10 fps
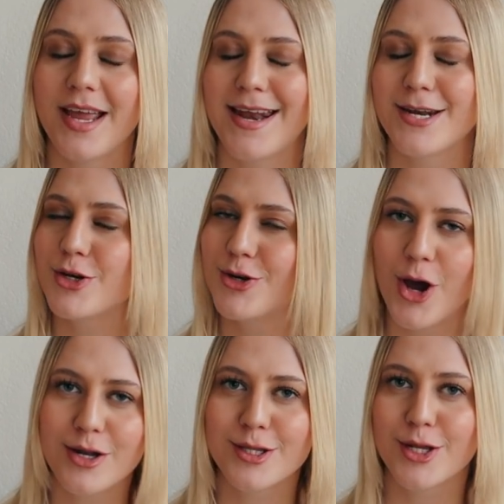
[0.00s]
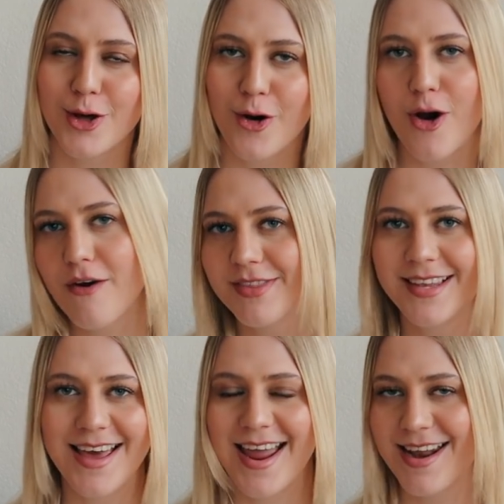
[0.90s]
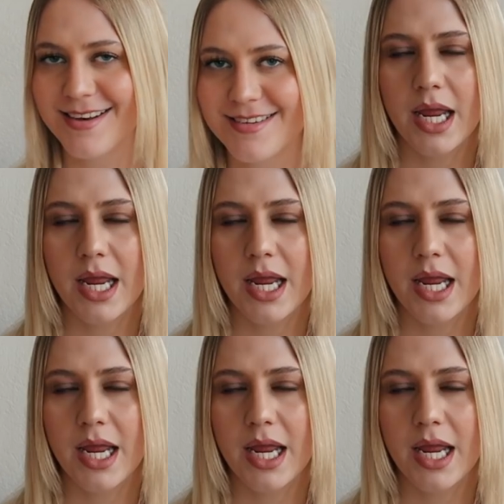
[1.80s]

and not the law of the land.